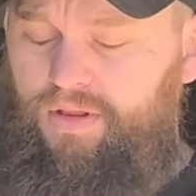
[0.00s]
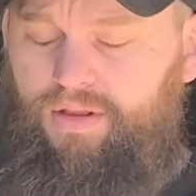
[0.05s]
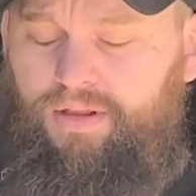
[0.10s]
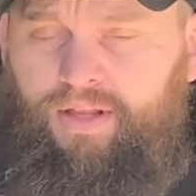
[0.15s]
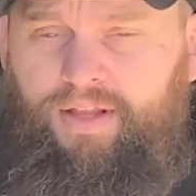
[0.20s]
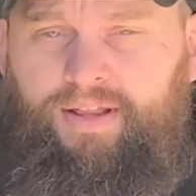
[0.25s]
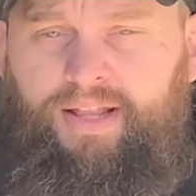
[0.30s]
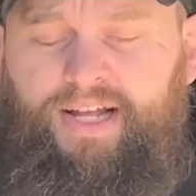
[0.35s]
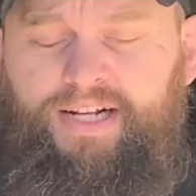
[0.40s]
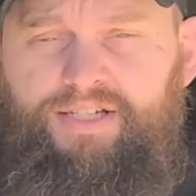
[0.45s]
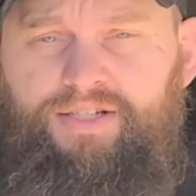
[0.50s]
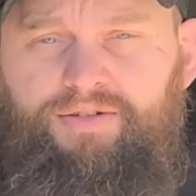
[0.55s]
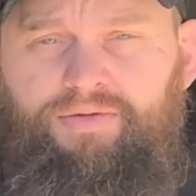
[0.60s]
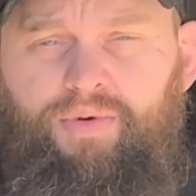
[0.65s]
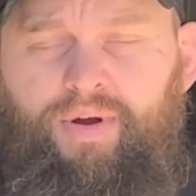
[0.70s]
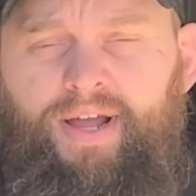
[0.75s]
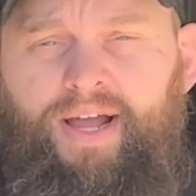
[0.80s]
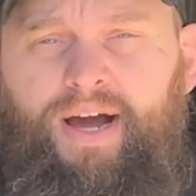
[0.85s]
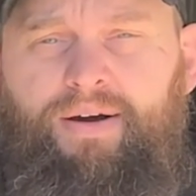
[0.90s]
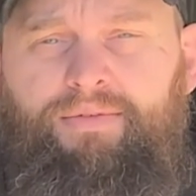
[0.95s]
that's
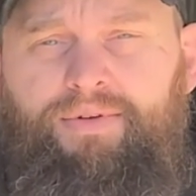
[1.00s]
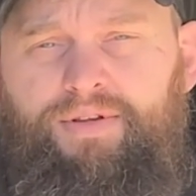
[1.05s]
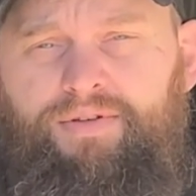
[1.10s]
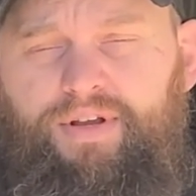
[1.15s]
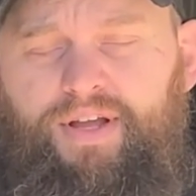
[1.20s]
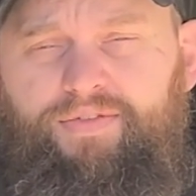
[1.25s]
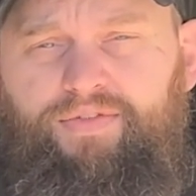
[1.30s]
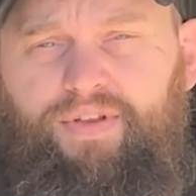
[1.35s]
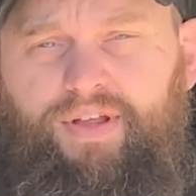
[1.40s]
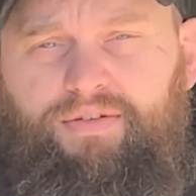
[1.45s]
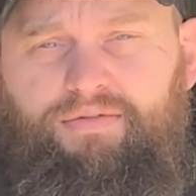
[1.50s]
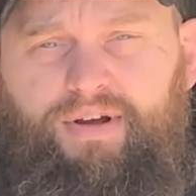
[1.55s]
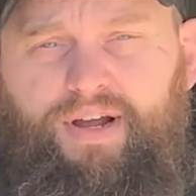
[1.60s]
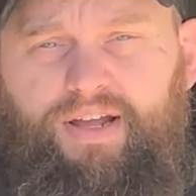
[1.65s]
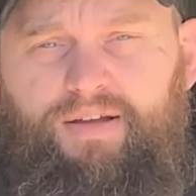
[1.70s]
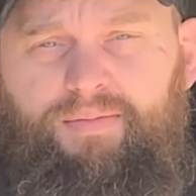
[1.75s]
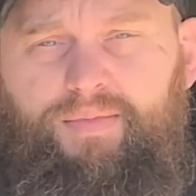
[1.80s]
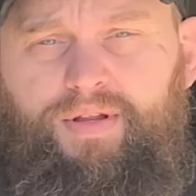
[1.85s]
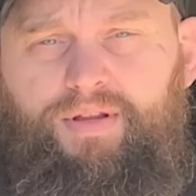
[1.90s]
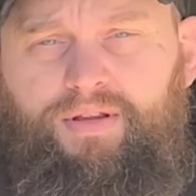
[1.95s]
the way I would definitely
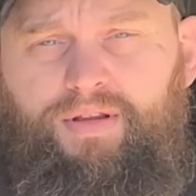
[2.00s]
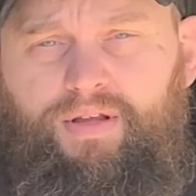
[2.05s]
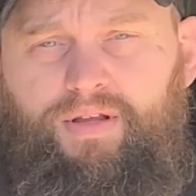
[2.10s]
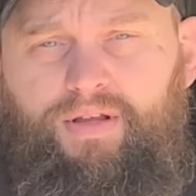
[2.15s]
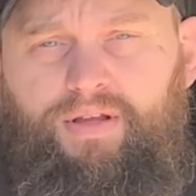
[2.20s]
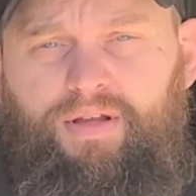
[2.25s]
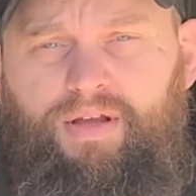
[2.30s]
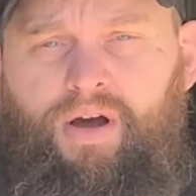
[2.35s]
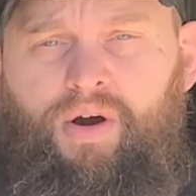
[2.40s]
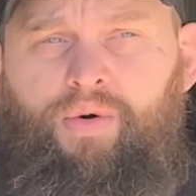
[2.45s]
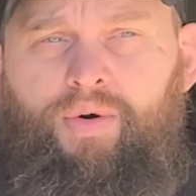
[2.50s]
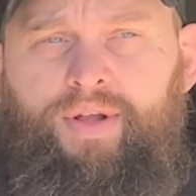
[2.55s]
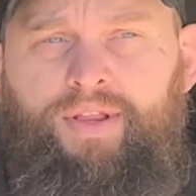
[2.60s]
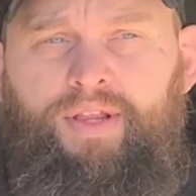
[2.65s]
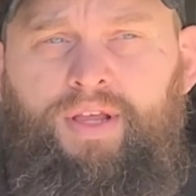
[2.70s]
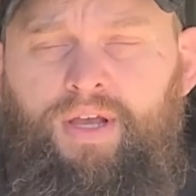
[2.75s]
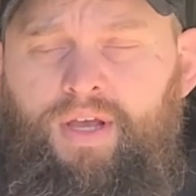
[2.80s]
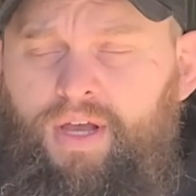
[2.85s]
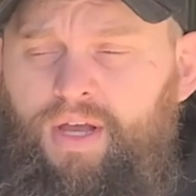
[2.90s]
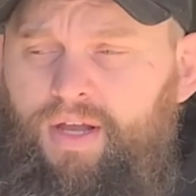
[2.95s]
recommend
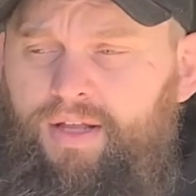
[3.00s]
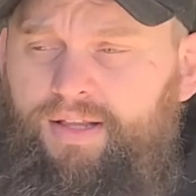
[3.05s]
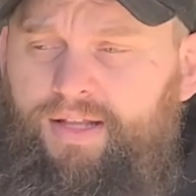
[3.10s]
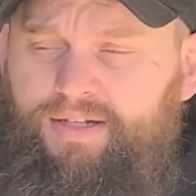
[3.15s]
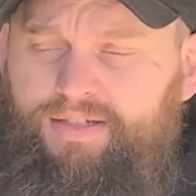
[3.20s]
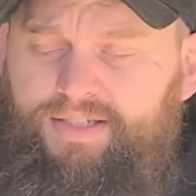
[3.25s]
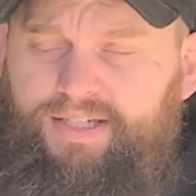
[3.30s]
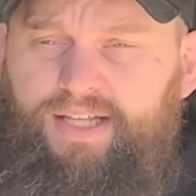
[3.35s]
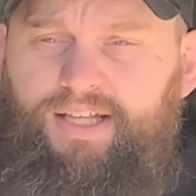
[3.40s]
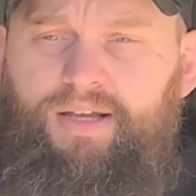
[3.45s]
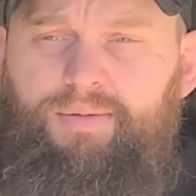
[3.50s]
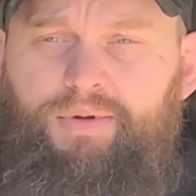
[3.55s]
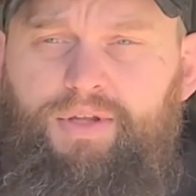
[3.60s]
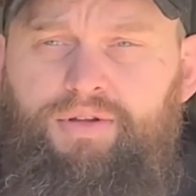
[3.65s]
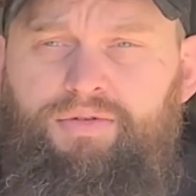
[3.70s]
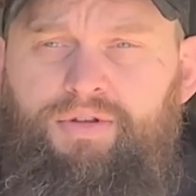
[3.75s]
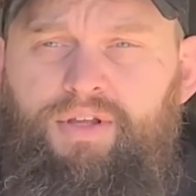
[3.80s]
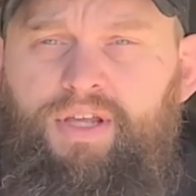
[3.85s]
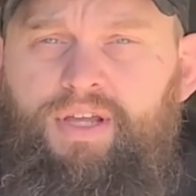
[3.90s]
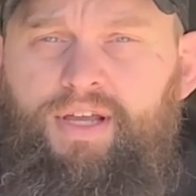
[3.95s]
going. Now
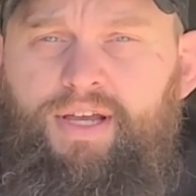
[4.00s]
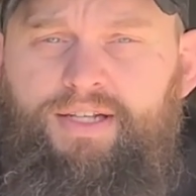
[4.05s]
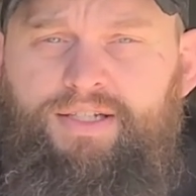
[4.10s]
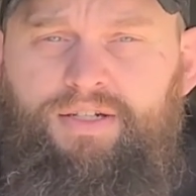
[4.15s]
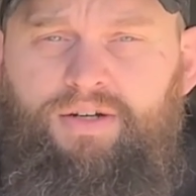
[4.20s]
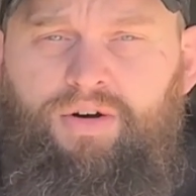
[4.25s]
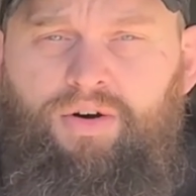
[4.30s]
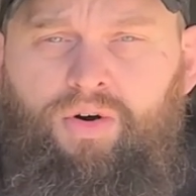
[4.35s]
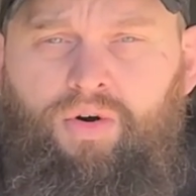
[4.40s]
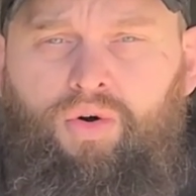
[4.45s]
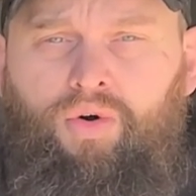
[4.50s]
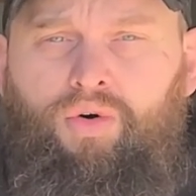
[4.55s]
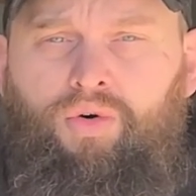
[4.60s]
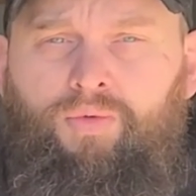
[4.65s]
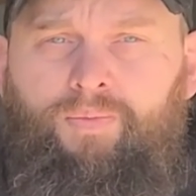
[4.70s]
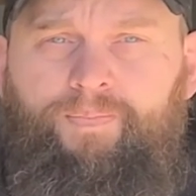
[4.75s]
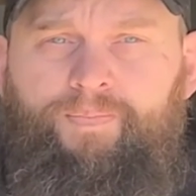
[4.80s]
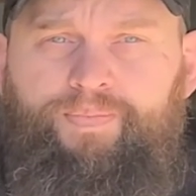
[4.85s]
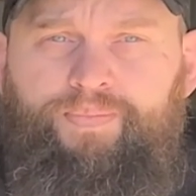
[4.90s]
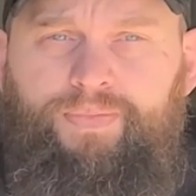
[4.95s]
CWD as a
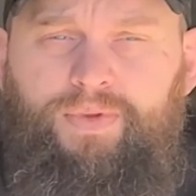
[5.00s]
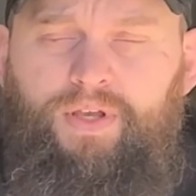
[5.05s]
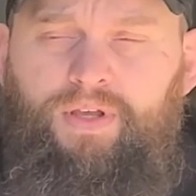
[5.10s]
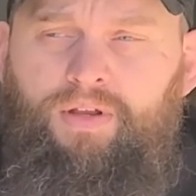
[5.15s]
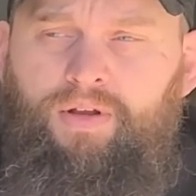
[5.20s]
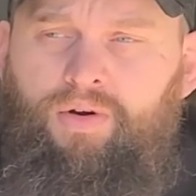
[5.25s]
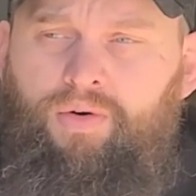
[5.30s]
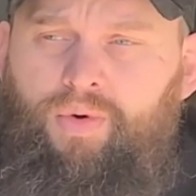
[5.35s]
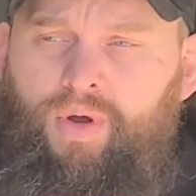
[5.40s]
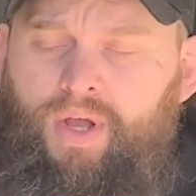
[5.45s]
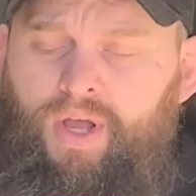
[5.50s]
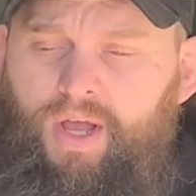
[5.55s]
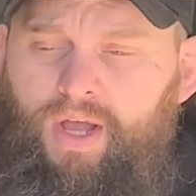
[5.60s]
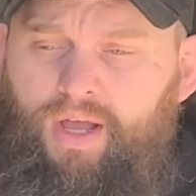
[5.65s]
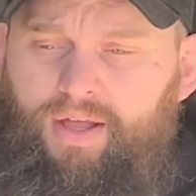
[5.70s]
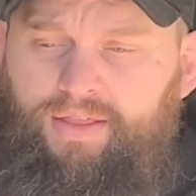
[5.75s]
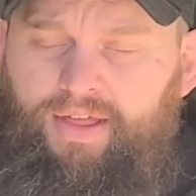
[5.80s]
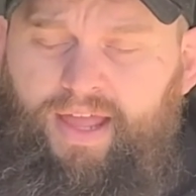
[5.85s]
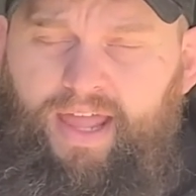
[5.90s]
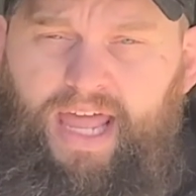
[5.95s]
whole, you know,
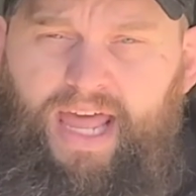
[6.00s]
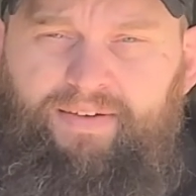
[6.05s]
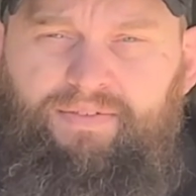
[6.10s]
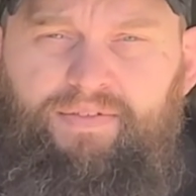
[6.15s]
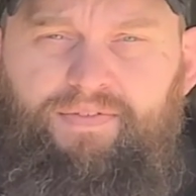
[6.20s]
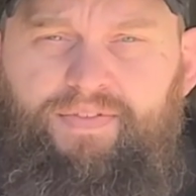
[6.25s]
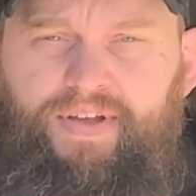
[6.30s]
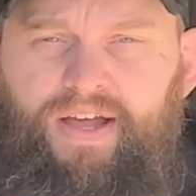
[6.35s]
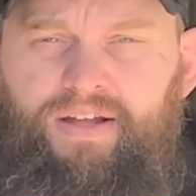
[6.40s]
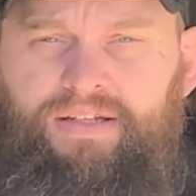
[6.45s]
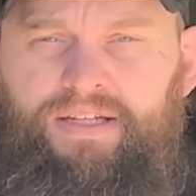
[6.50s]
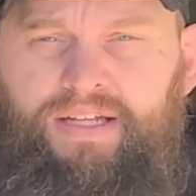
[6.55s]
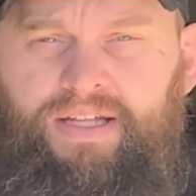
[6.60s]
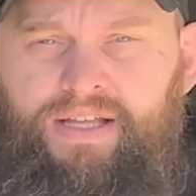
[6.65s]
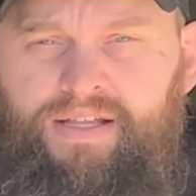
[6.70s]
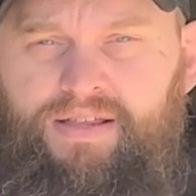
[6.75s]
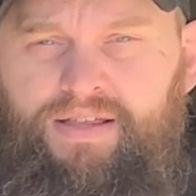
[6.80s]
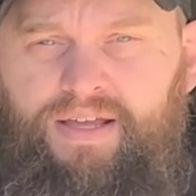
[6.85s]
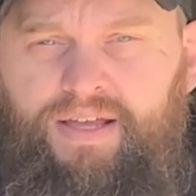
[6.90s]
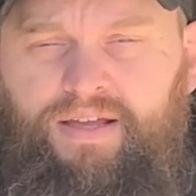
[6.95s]
they haven't found
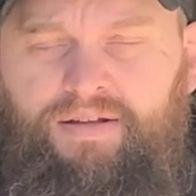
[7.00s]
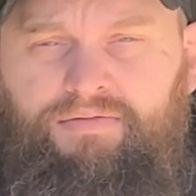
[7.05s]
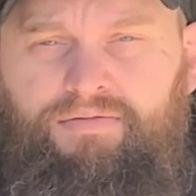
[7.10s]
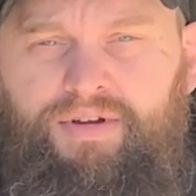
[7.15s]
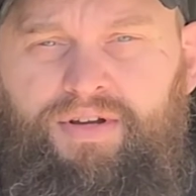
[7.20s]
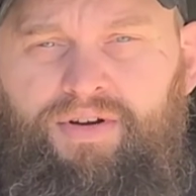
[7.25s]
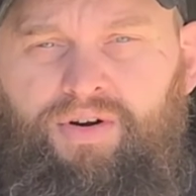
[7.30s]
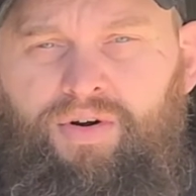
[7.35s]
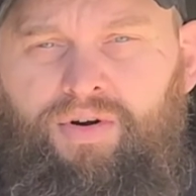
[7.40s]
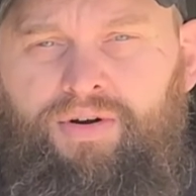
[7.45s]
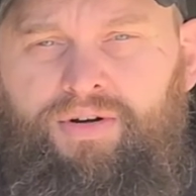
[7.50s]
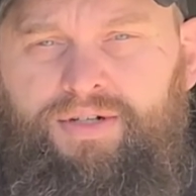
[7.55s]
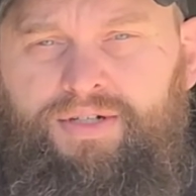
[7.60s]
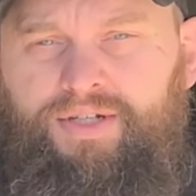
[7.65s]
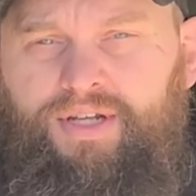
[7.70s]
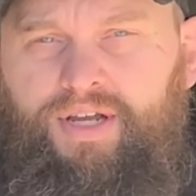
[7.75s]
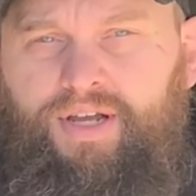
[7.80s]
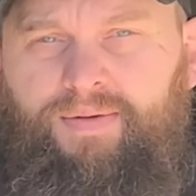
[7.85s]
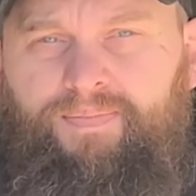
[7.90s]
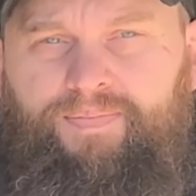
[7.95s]
anything in
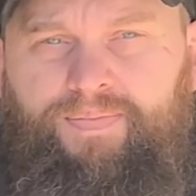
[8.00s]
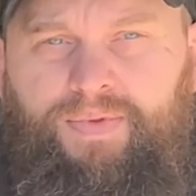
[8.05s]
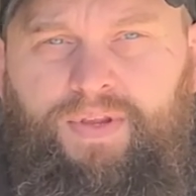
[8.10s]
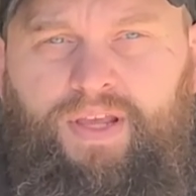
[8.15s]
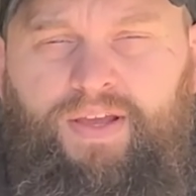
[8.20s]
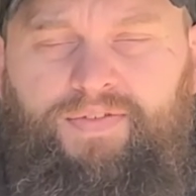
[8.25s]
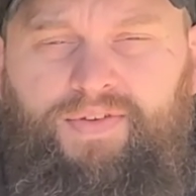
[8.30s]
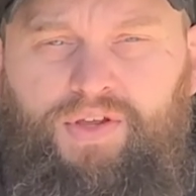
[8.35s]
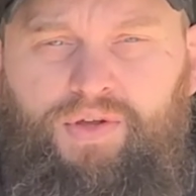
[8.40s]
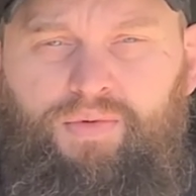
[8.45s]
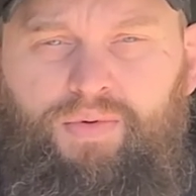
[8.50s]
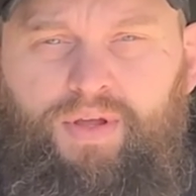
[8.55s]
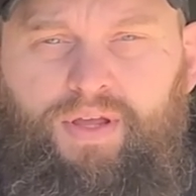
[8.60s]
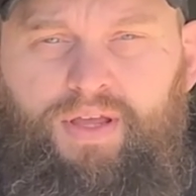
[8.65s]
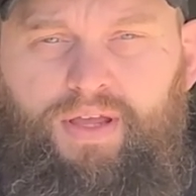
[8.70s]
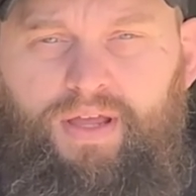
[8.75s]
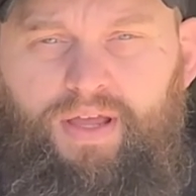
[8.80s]
regards to if you